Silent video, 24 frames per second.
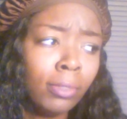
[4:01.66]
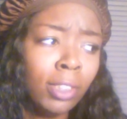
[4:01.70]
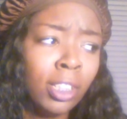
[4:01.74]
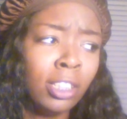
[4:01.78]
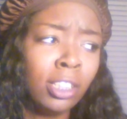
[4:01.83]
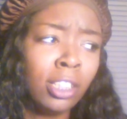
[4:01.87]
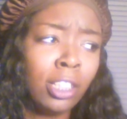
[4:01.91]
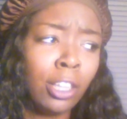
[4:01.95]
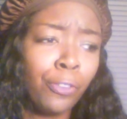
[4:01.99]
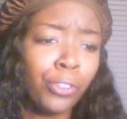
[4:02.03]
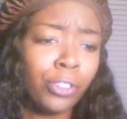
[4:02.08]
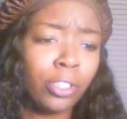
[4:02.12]

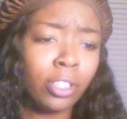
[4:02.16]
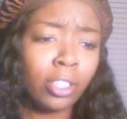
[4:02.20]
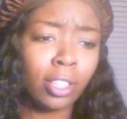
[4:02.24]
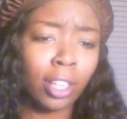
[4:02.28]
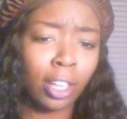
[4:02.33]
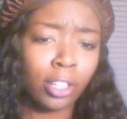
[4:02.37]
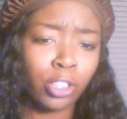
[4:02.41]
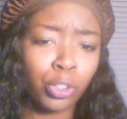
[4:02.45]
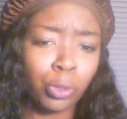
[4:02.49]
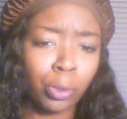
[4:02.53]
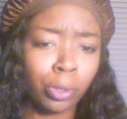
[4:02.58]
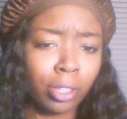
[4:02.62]
different
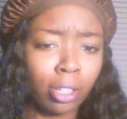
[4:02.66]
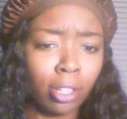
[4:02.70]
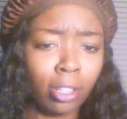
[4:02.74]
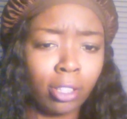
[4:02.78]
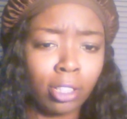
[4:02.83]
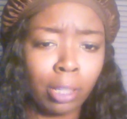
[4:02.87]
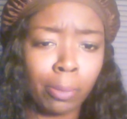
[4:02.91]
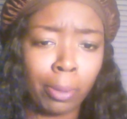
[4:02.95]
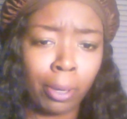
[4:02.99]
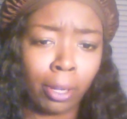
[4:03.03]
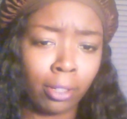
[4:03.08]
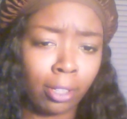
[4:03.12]
sexual things
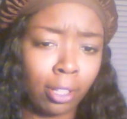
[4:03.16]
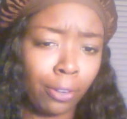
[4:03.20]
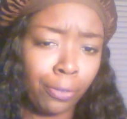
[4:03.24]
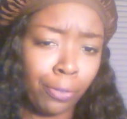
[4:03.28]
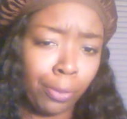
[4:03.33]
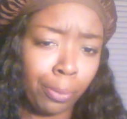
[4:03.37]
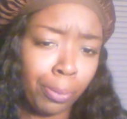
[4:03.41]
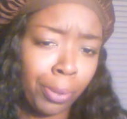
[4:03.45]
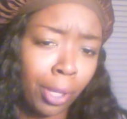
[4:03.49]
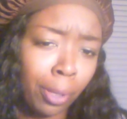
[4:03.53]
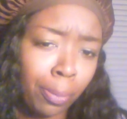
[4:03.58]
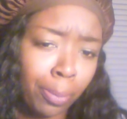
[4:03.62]
about
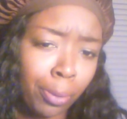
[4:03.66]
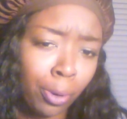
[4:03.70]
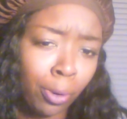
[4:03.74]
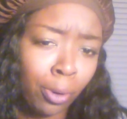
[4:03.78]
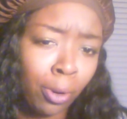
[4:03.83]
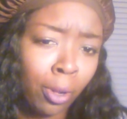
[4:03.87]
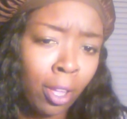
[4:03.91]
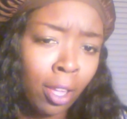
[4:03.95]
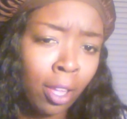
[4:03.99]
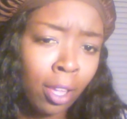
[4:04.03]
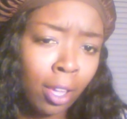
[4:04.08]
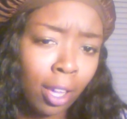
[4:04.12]
different
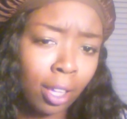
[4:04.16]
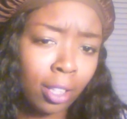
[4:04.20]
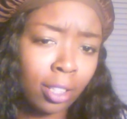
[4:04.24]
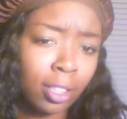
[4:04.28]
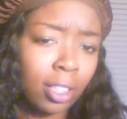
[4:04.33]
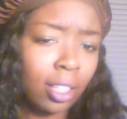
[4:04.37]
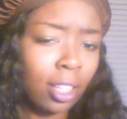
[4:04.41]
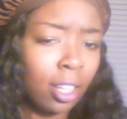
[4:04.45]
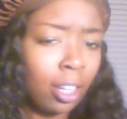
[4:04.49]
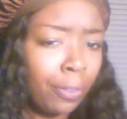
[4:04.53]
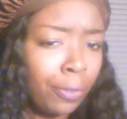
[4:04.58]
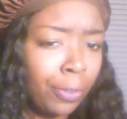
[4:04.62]
people and
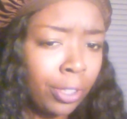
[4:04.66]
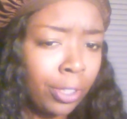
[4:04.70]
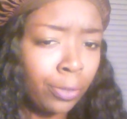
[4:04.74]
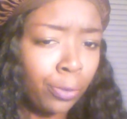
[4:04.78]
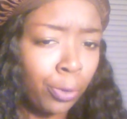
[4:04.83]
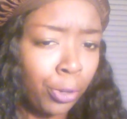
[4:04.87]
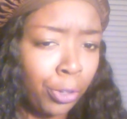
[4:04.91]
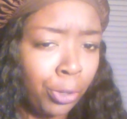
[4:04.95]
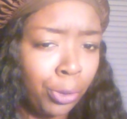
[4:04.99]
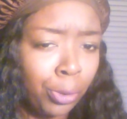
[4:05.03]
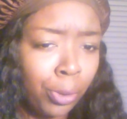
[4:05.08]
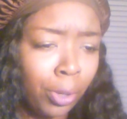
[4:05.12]
seeing if it's for
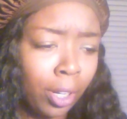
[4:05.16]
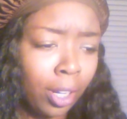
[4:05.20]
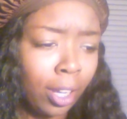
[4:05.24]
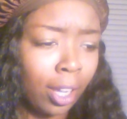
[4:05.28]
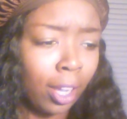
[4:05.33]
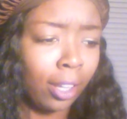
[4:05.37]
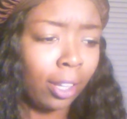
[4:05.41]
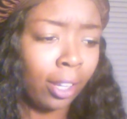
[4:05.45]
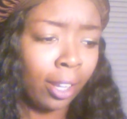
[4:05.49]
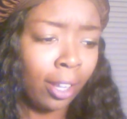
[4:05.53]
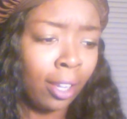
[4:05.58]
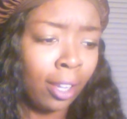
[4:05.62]
you or
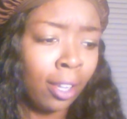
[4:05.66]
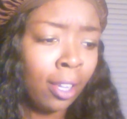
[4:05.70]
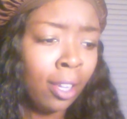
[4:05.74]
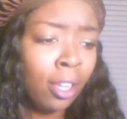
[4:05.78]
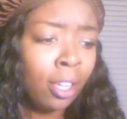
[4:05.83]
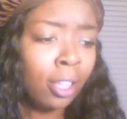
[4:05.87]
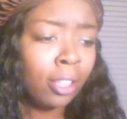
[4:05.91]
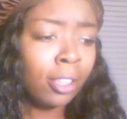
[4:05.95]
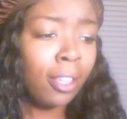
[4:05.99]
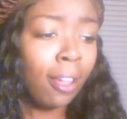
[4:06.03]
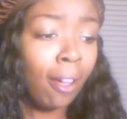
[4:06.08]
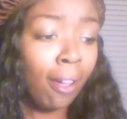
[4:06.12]
not? Like,
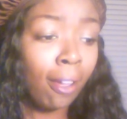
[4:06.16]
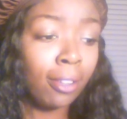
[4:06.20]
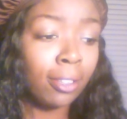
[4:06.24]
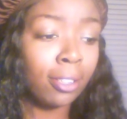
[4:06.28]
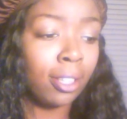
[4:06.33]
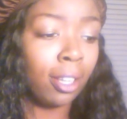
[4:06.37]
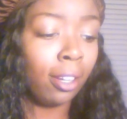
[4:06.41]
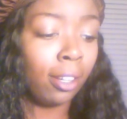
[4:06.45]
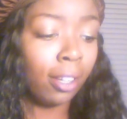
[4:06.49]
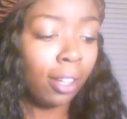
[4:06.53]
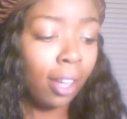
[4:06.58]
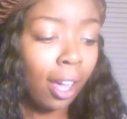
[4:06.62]
that is
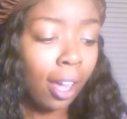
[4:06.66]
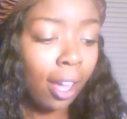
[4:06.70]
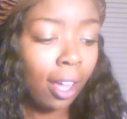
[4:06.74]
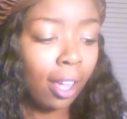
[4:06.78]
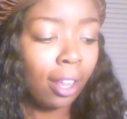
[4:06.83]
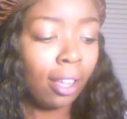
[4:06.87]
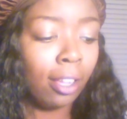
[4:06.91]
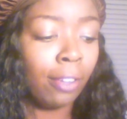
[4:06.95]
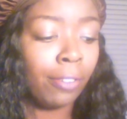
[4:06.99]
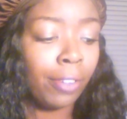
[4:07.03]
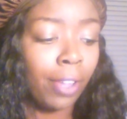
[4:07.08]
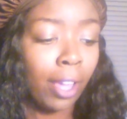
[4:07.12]
a lot
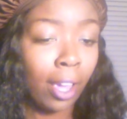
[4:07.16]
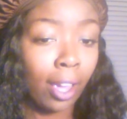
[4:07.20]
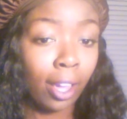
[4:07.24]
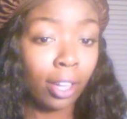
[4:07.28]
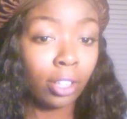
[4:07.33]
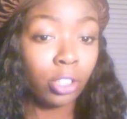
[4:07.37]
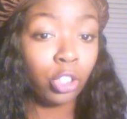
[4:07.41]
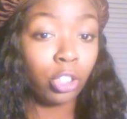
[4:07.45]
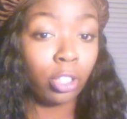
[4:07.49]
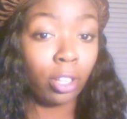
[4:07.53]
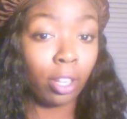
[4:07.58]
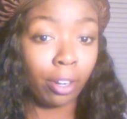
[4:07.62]
of
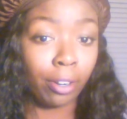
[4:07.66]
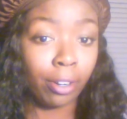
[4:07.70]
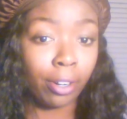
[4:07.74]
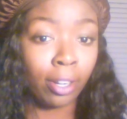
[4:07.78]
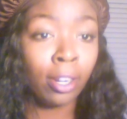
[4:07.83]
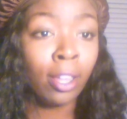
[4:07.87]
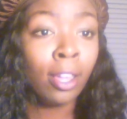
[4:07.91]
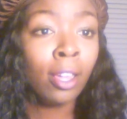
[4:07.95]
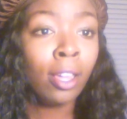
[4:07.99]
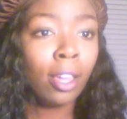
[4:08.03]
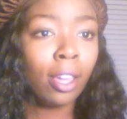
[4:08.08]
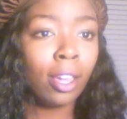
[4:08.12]
ass sharing.
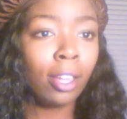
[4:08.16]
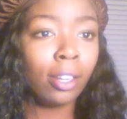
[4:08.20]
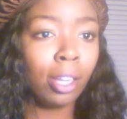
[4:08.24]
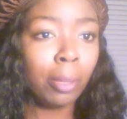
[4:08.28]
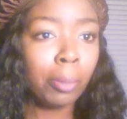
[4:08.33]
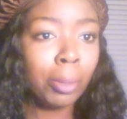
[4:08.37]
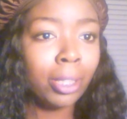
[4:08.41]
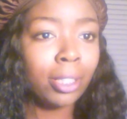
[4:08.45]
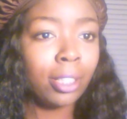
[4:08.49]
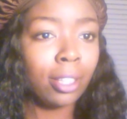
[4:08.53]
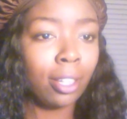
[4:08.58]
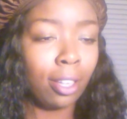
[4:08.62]
And let
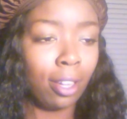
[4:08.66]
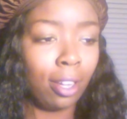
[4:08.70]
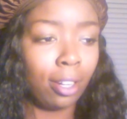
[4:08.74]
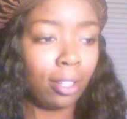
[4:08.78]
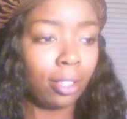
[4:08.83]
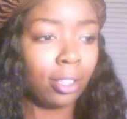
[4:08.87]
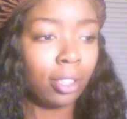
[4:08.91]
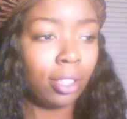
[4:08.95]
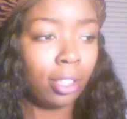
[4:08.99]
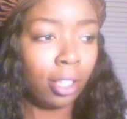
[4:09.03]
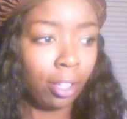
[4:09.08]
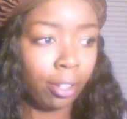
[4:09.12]
me tell y'all a
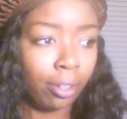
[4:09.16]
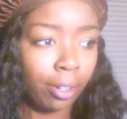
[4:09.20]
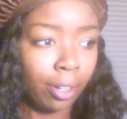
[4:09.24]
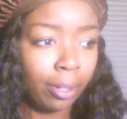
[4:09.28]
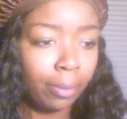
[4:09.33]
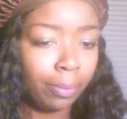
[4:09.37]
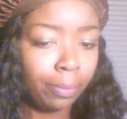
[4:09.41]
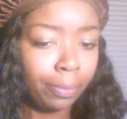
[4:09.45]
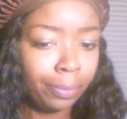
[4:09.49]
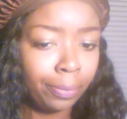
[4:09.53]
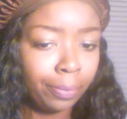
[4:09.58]
secret.